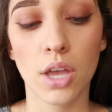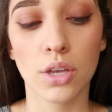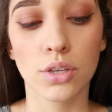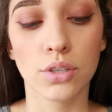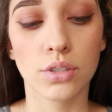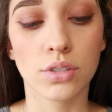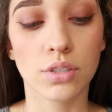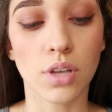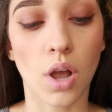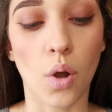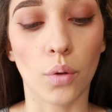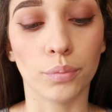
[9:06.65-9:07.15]

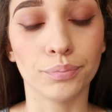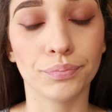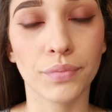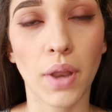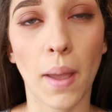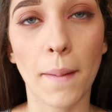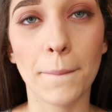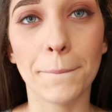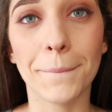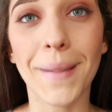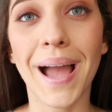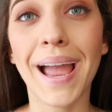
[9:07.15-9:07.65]
So
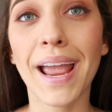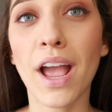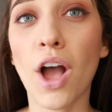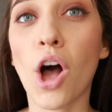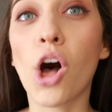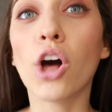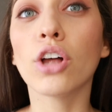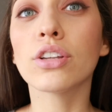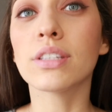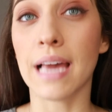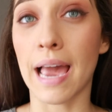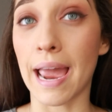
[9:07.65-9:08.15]
my
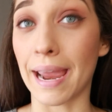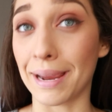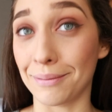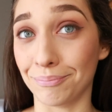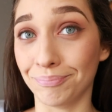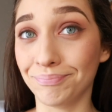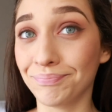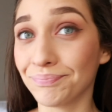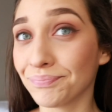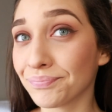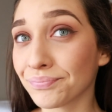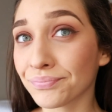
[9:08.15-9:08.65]
all-time